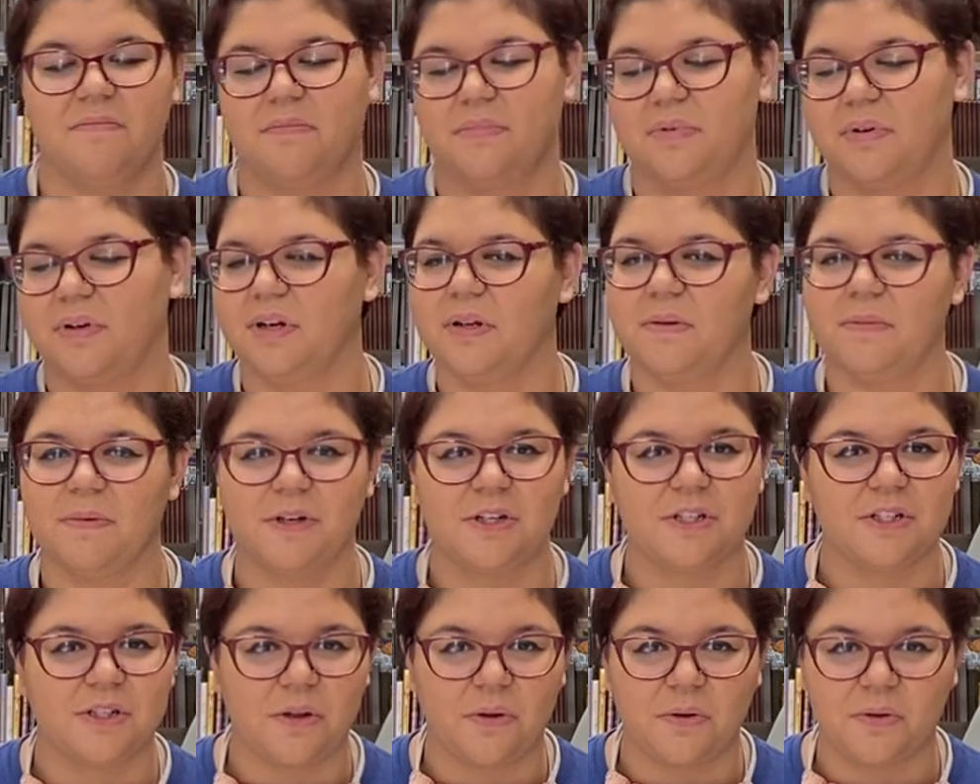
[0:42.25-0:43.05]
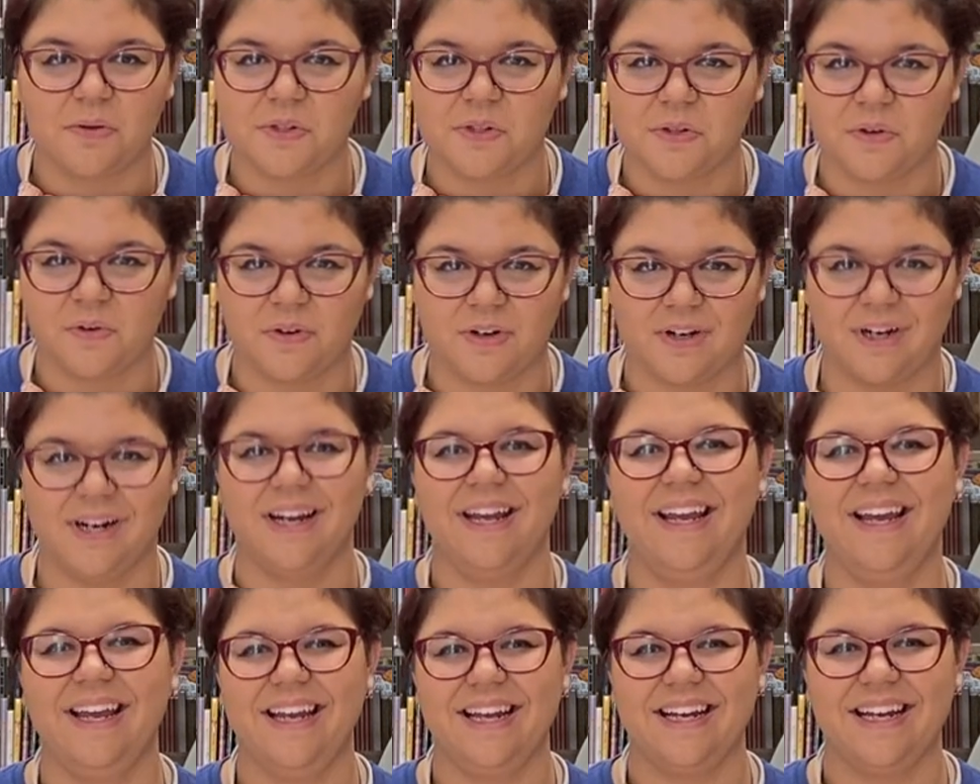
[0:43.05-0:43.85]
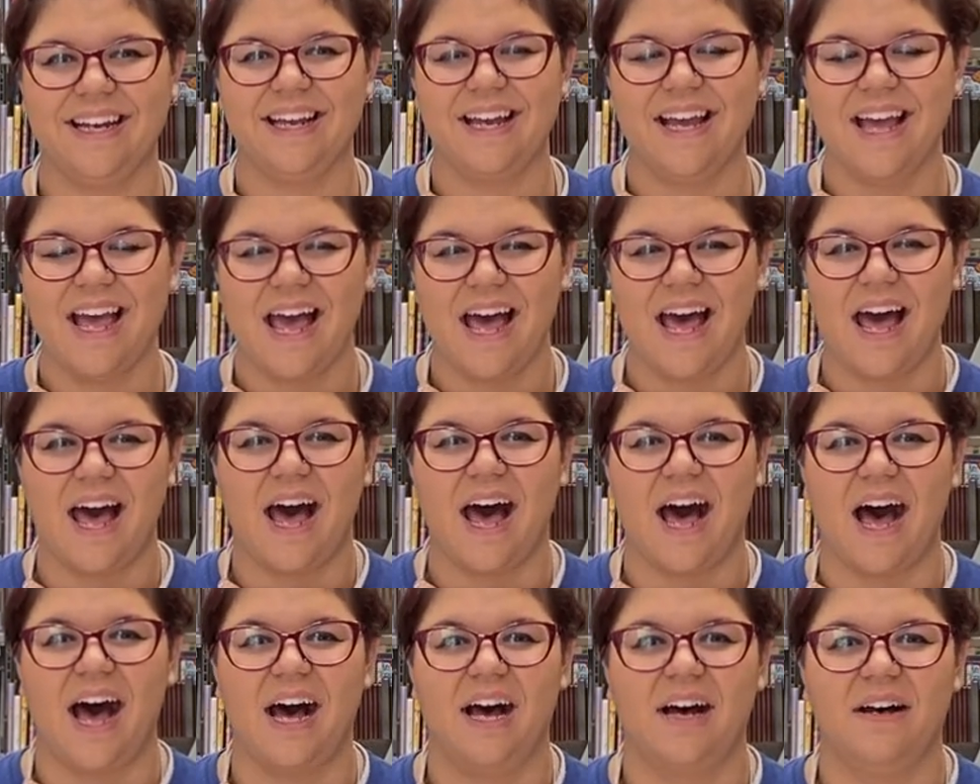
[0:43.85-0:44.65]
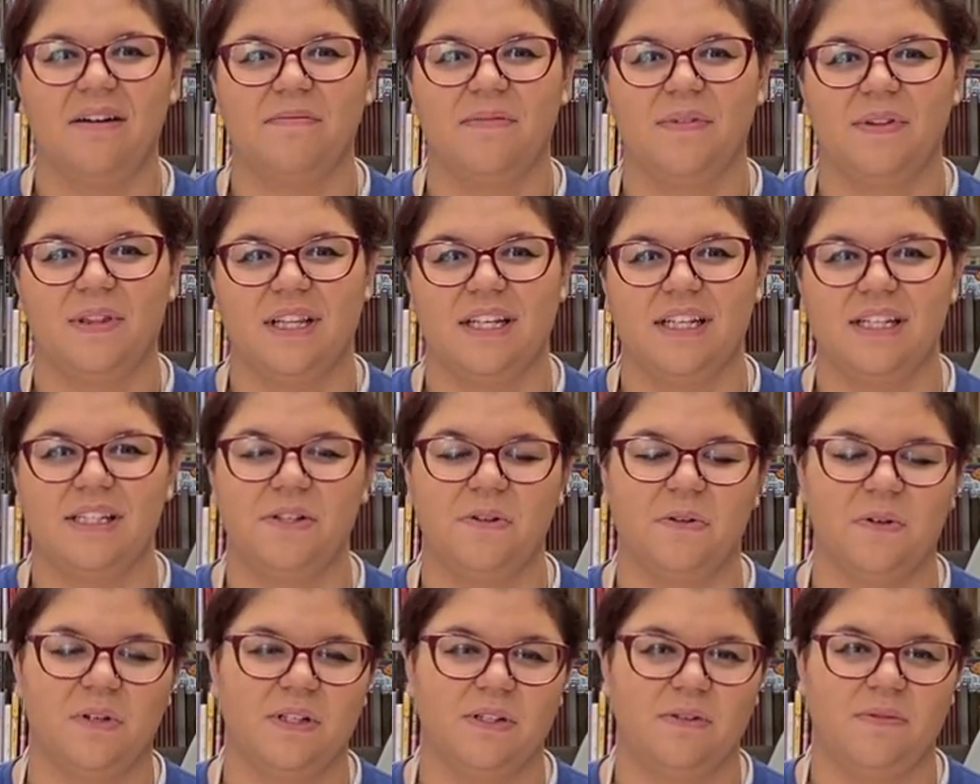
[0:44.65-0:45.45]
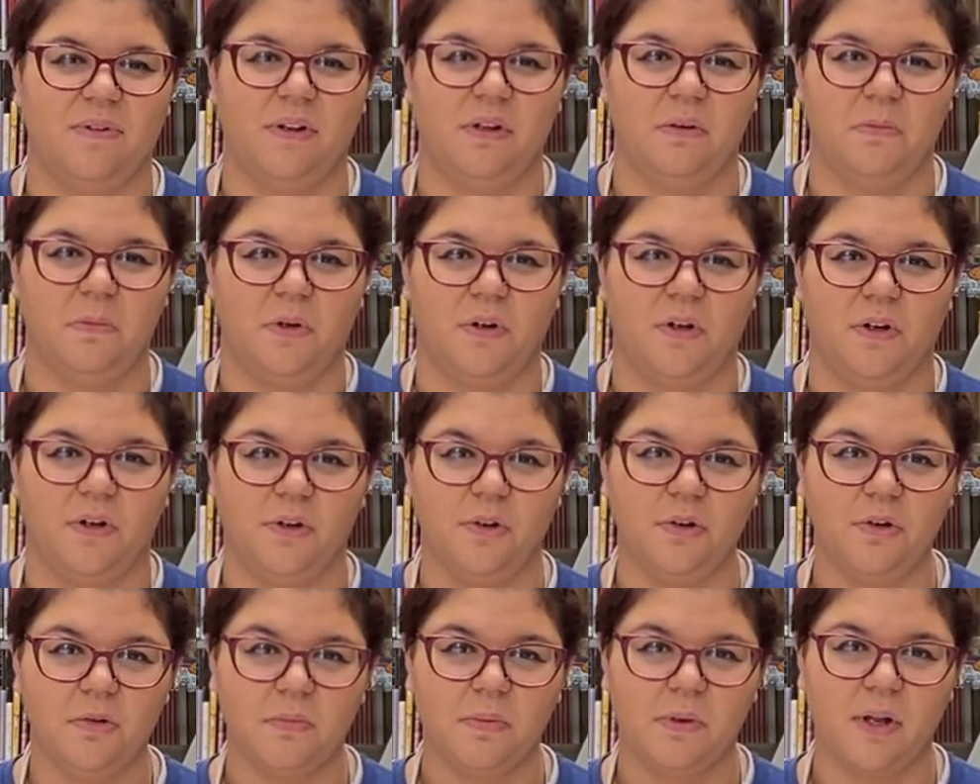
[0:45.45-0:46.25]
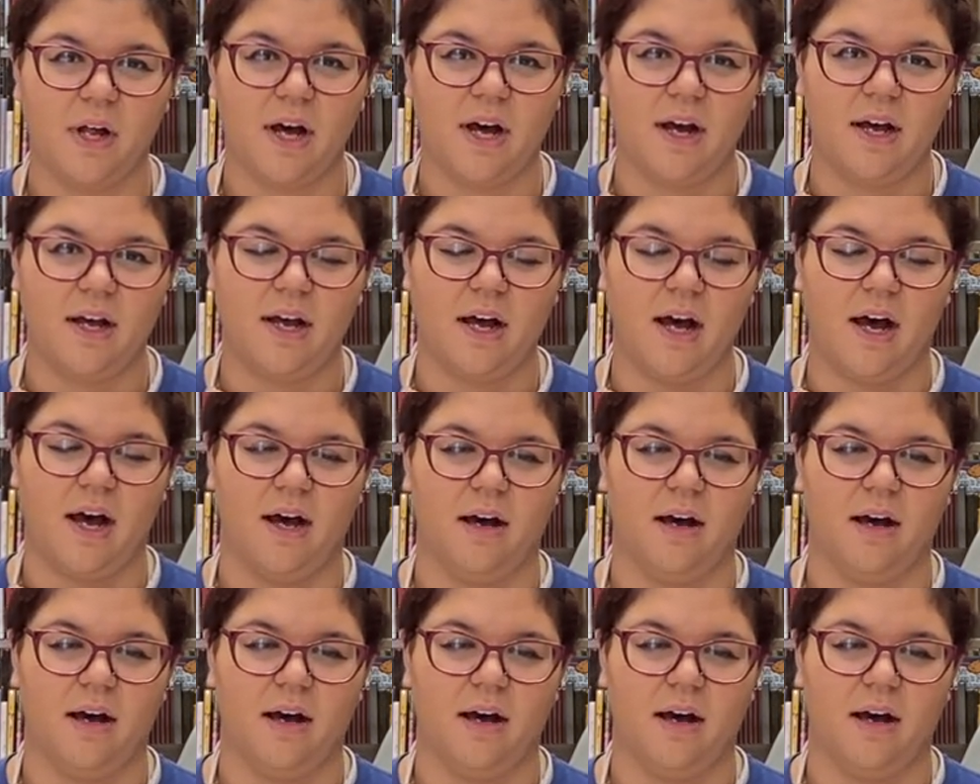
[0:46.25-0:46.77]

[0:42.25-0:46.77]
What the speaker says: pretty much the whole story. This story is available on Hoopla